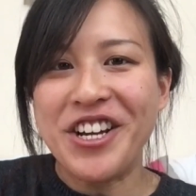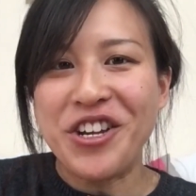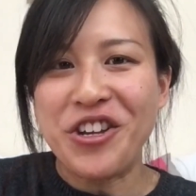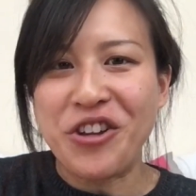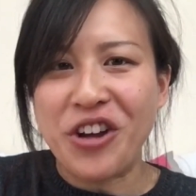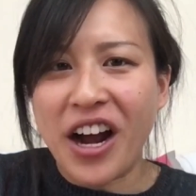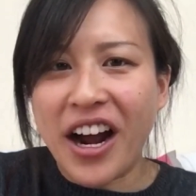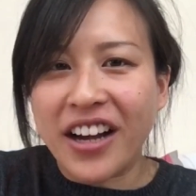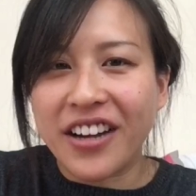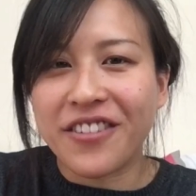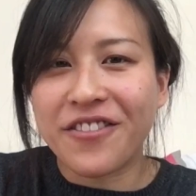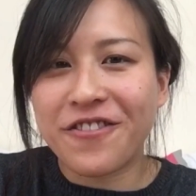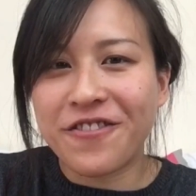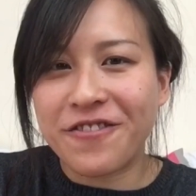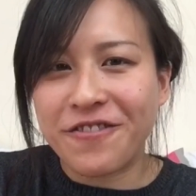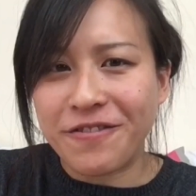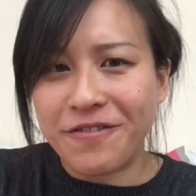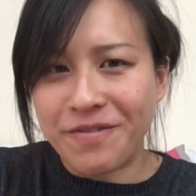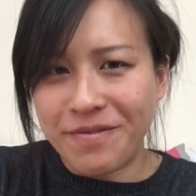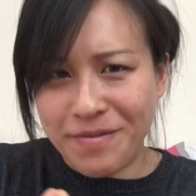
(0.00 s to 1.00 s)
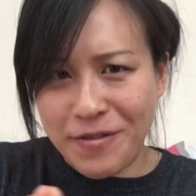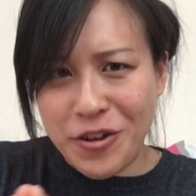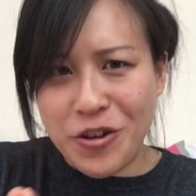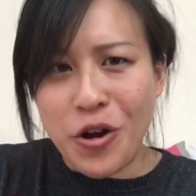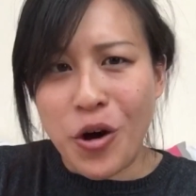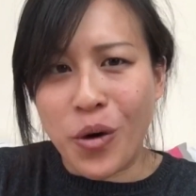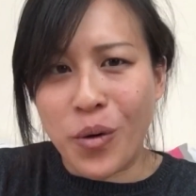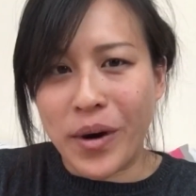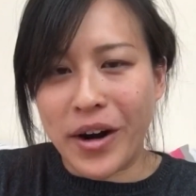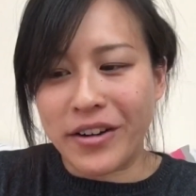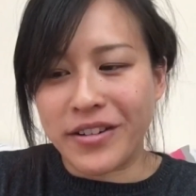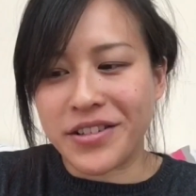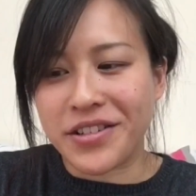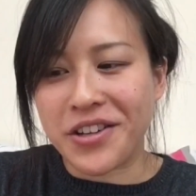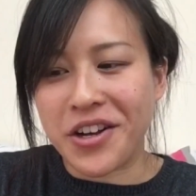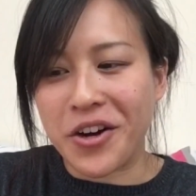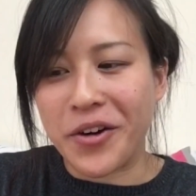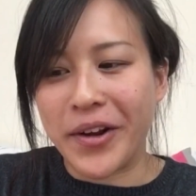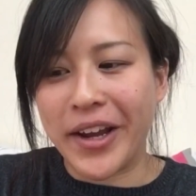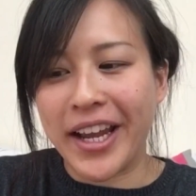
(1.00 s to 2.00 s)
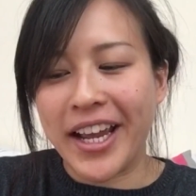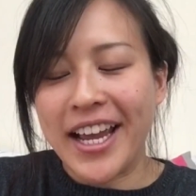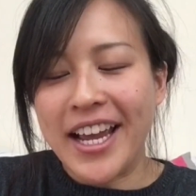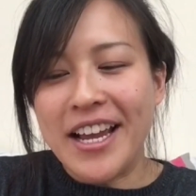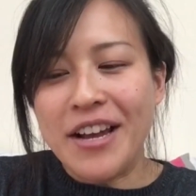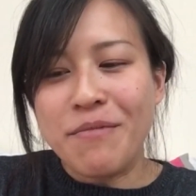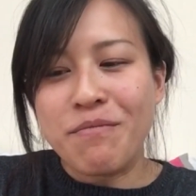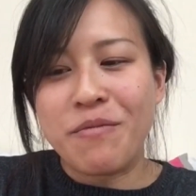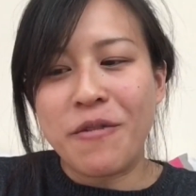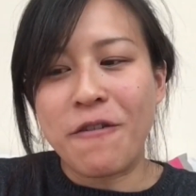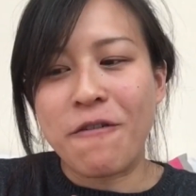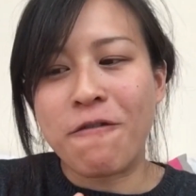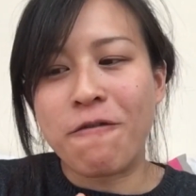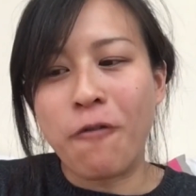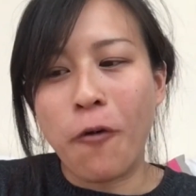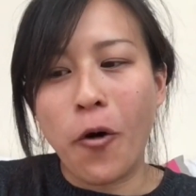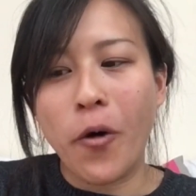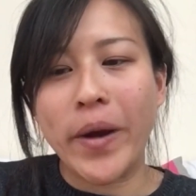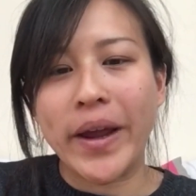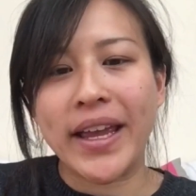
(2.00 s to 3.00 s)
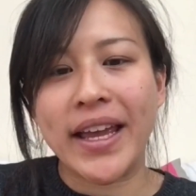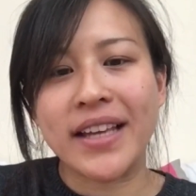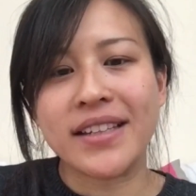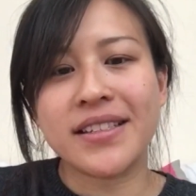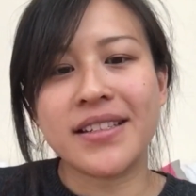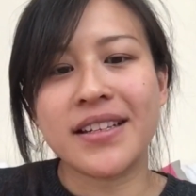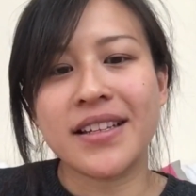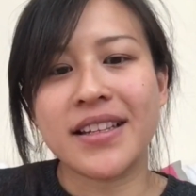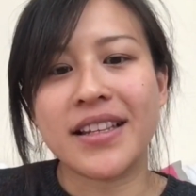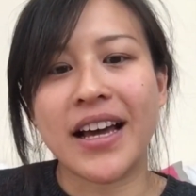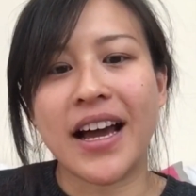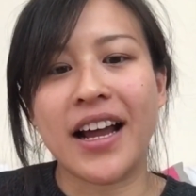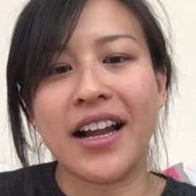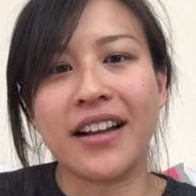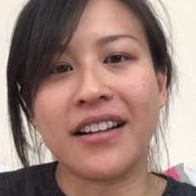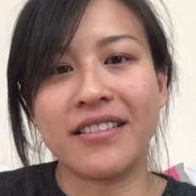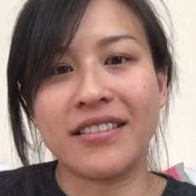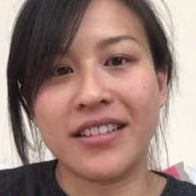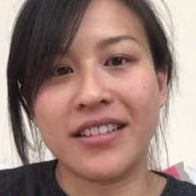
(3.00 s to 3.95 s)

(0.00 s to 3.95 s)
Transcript: You kind of know where it's going. Before it gets to that